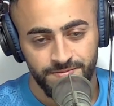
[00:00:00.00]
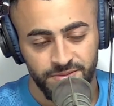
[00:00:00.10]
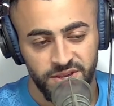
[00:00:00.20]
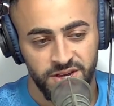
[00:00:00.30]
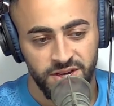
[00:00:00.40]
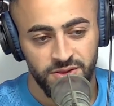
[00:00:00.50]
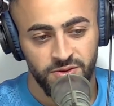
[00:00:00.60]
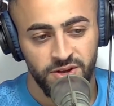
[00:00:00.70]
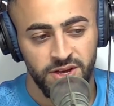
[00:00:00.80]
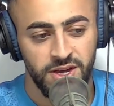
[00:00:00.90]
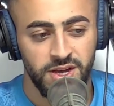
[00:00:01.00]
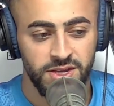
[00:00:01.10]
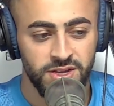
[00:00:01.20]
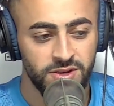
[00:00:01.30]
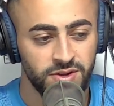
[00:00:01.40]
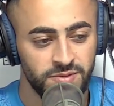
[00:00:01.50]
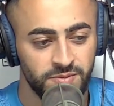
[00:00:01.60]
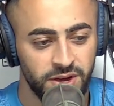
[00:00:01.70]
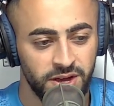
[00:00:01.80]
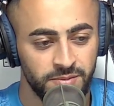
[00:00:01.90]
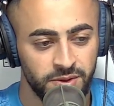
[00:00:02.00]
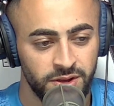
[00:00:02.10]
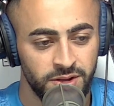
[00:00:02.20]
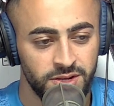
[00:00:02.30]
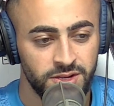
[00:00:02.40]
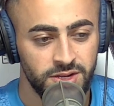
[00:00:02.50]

Yeah, dude. It's good and bad, man.